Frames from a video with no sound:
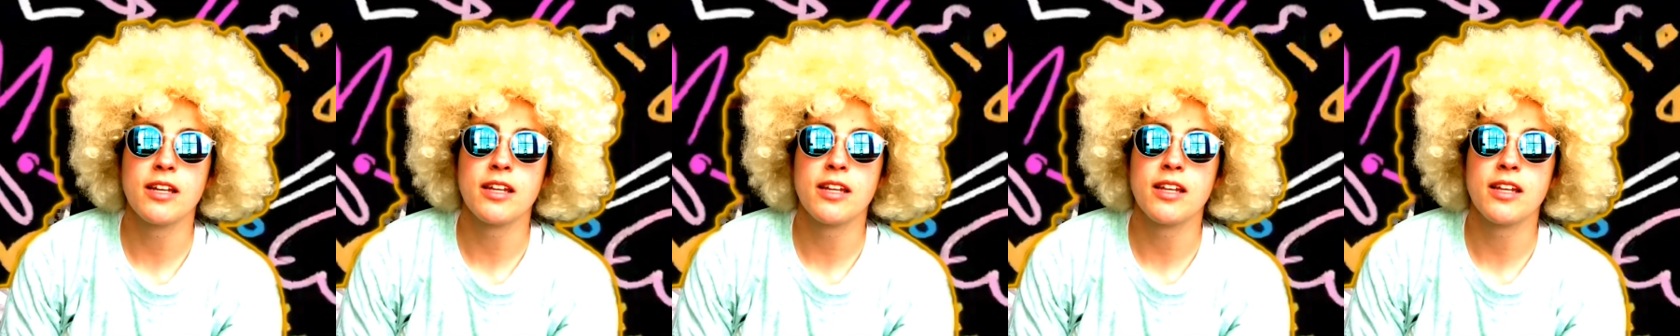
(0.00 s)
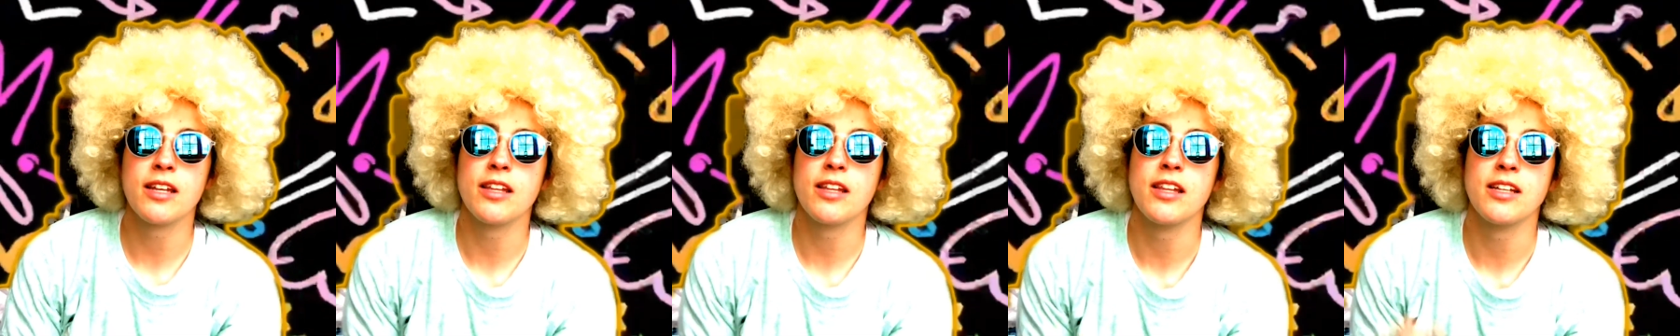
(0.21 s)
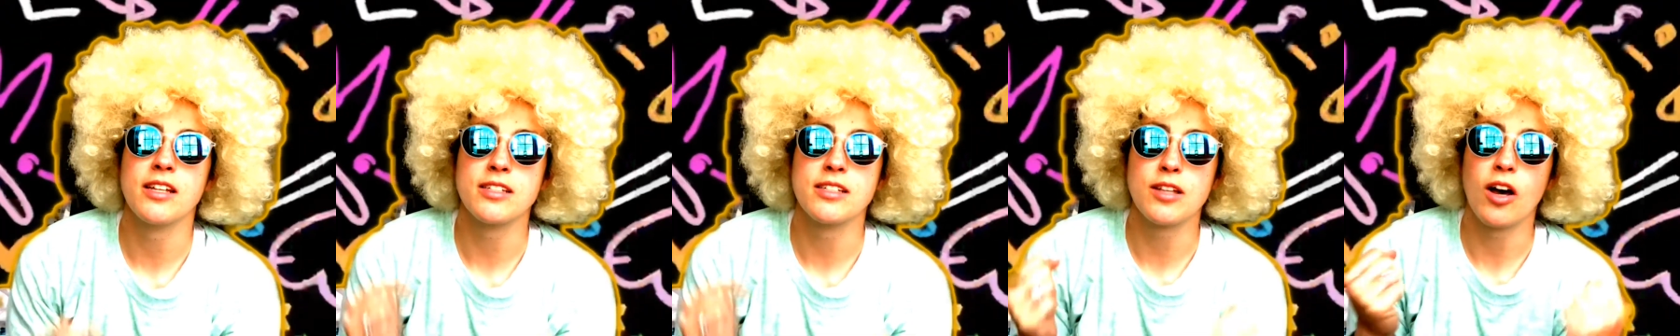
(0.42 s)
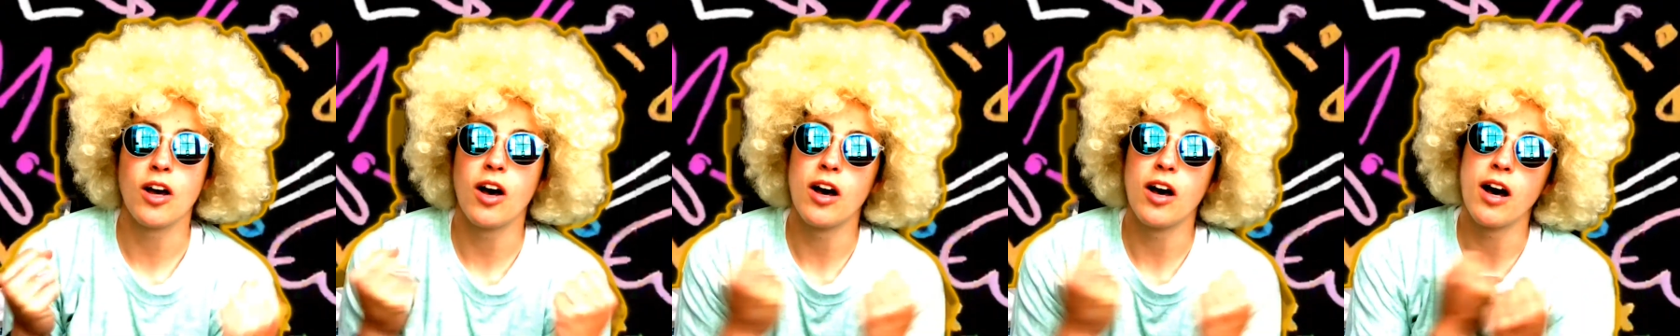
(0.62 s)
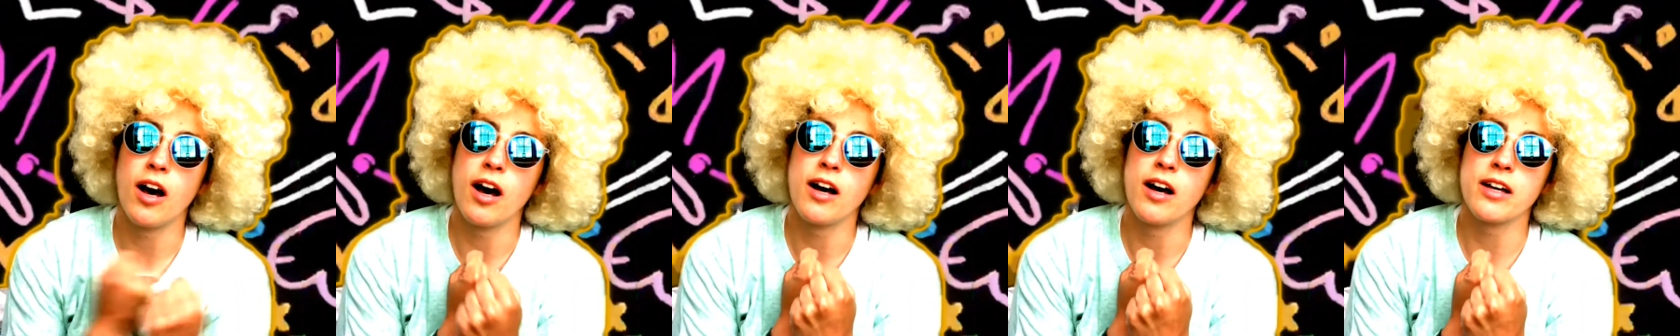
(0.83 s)
this
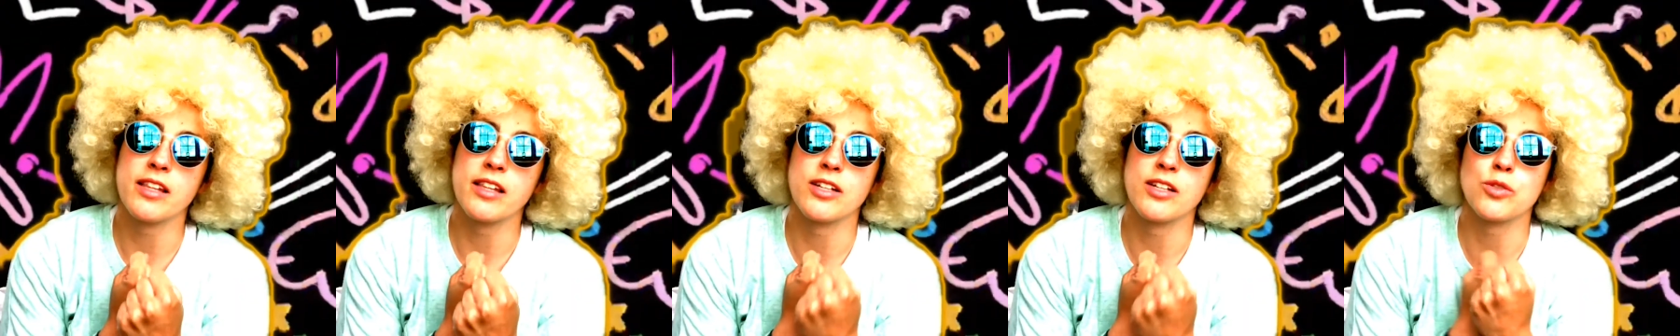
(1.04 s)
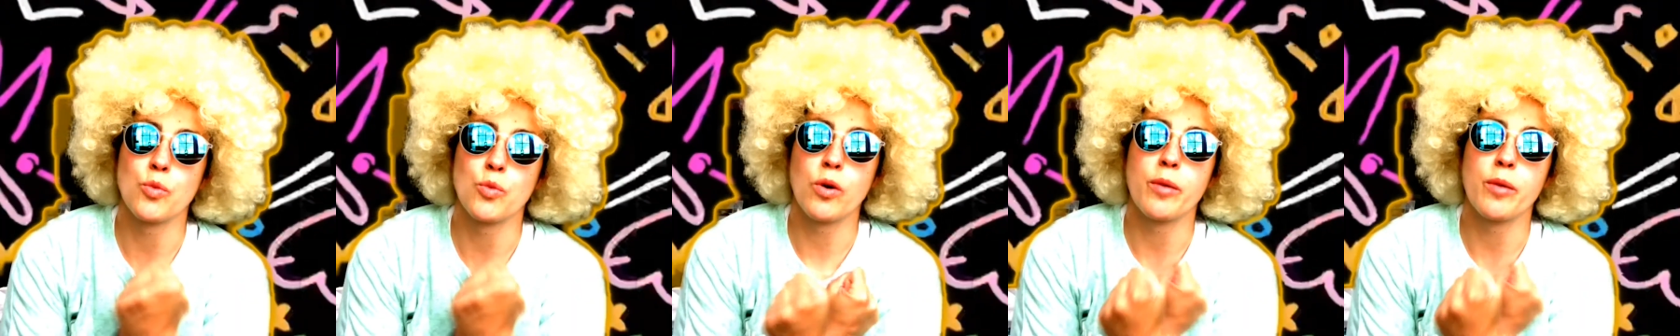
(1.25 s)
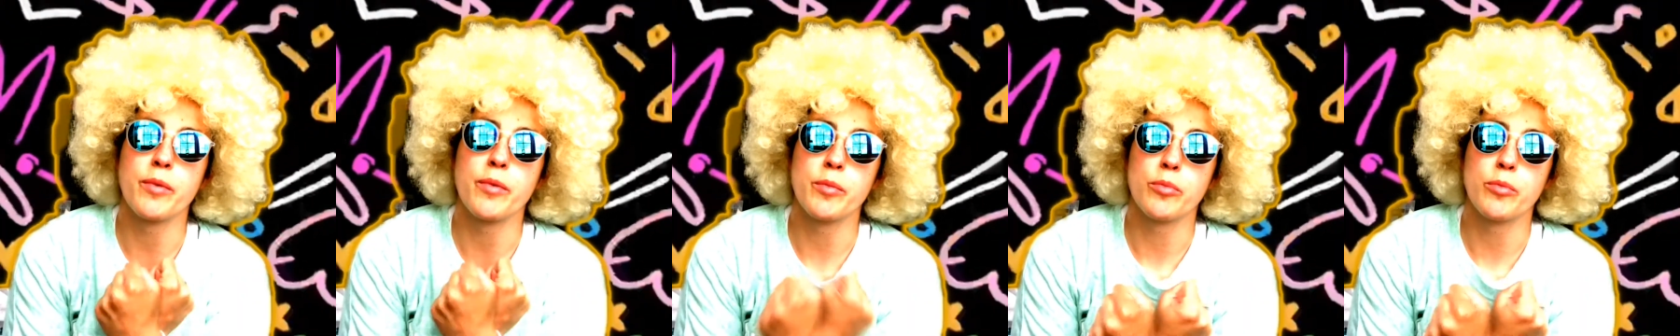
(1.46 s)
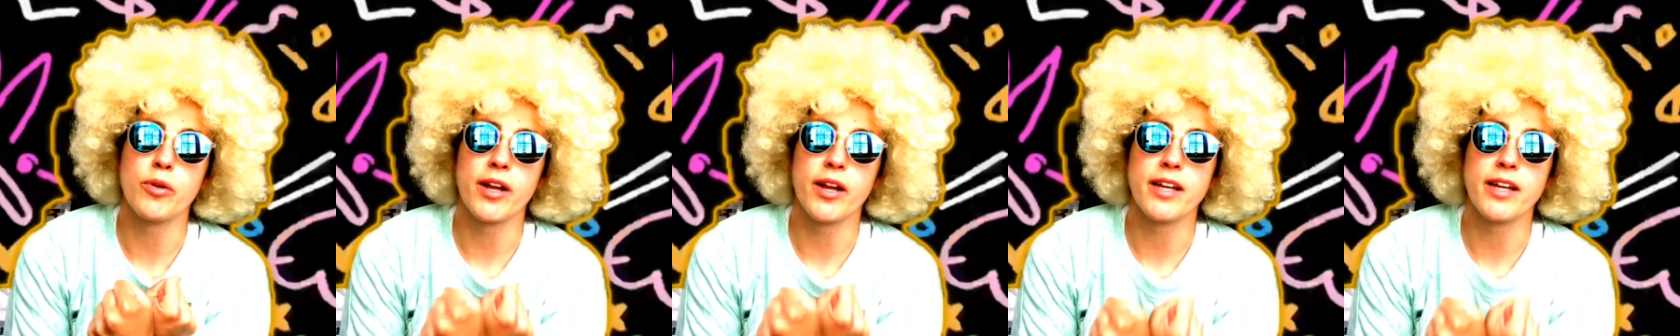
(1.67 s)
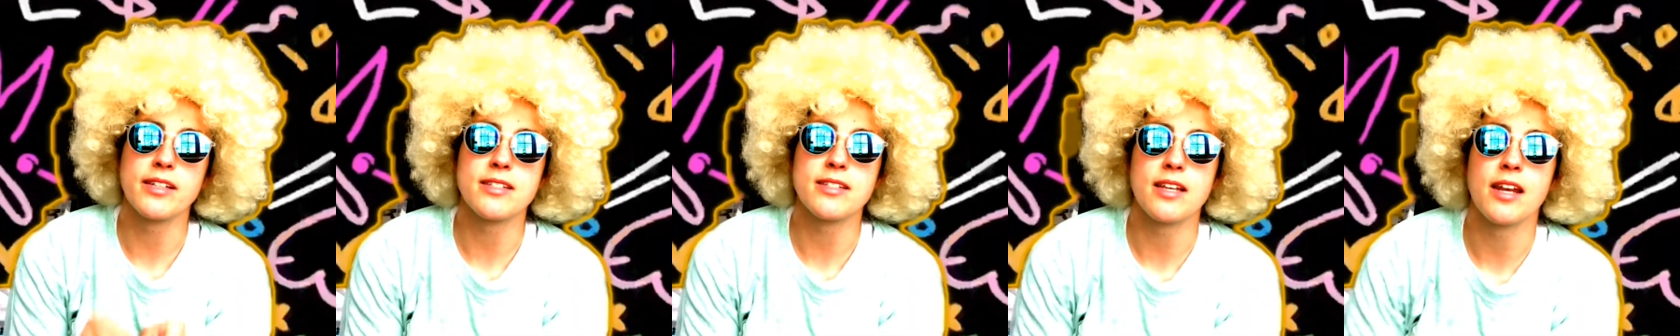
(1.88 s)
hug, this warm
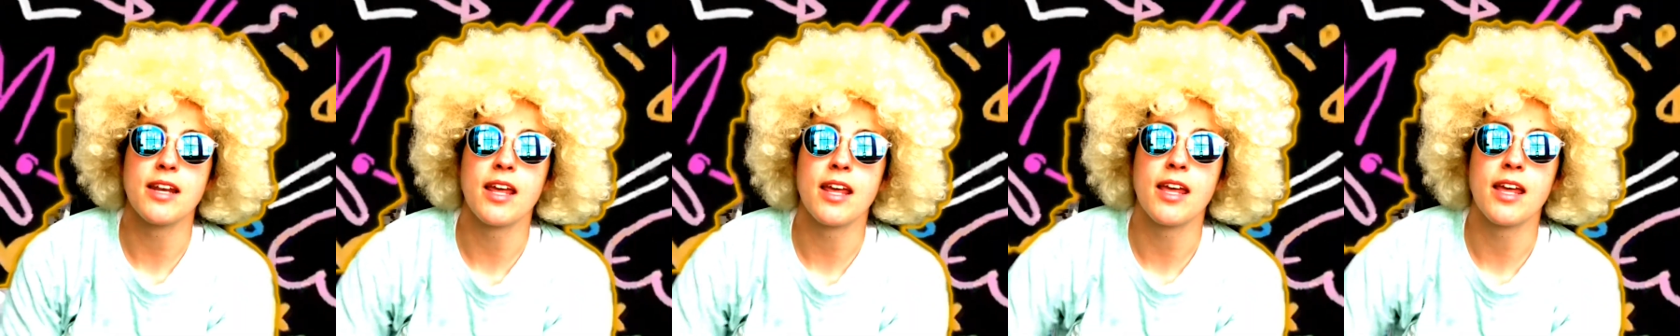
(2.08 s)
embrace in it.